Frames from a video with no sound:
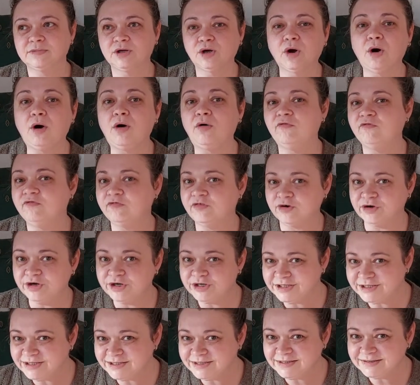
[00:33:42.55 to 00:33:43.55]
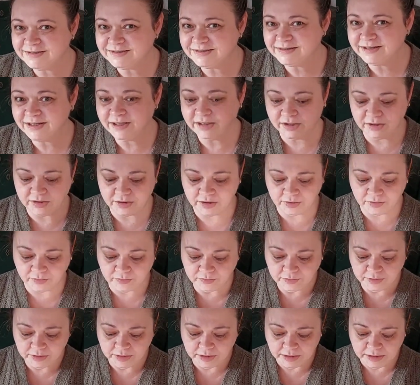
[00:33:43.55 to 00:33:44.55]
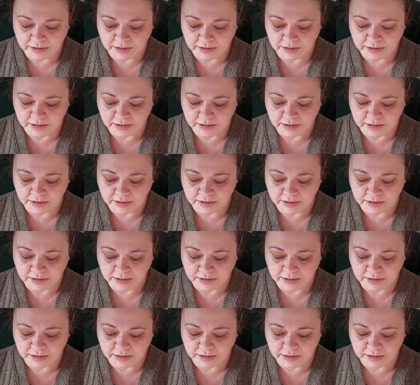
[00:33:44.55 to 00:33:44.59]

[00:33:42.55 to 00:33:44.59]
comfort, you know.